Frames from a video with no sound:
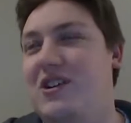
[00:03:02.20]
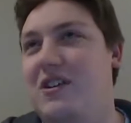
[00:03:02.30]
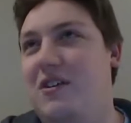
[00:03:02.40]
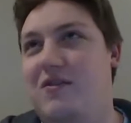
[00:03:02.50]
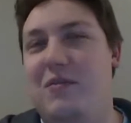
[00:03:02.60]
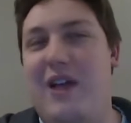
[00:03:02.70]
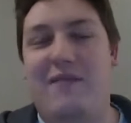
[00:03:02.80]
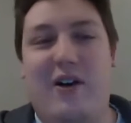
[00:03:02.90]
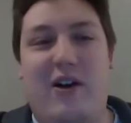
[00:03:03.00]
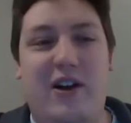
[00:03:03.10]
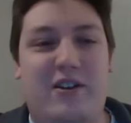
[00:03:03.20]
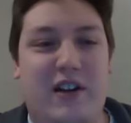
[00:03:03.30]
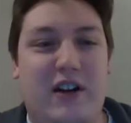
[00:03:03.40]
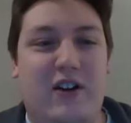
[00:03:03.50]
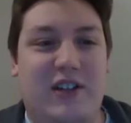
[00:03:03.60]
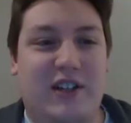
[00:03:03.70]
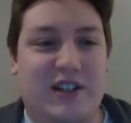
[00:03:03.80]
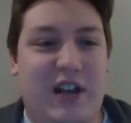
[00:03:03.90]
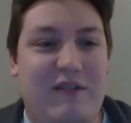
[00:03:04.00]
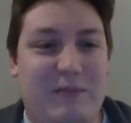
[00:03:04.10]
from Latveria to here as a
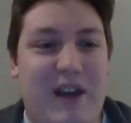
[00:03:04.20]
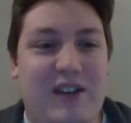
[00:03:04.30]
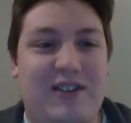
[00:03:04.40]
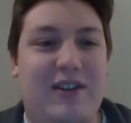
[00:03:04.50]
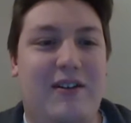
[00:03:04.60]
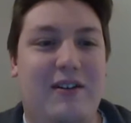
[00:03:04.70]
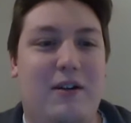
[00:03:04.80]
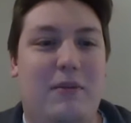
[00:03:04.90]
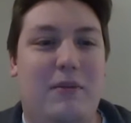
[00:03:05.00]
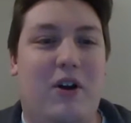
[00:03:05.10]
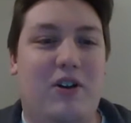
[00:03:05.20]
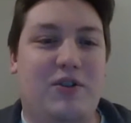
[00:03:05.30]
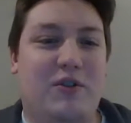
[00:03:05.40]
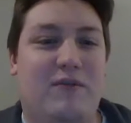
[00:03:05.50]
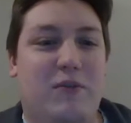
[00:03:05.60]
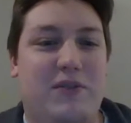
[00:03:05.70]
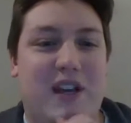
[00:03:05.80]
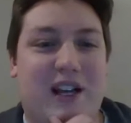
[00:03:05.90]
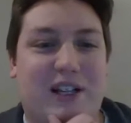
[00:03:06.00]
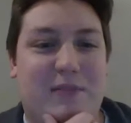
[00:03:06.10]
safe space, but also informs the
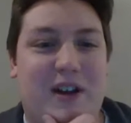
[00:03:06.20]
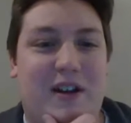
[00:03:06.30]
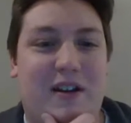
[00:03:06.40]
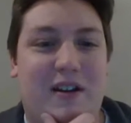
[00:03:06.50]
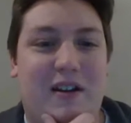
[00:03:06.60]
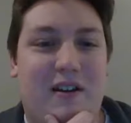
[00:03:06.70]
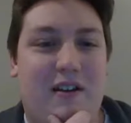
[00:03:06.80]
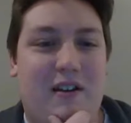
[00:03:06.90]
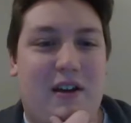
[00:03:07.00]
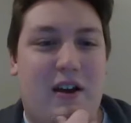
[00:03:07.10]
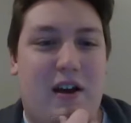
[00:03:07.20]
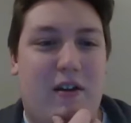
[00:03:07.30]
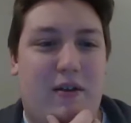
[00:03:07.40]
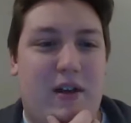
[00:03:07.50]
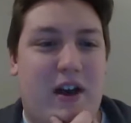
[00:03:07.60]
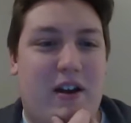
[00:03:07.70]
X-Men that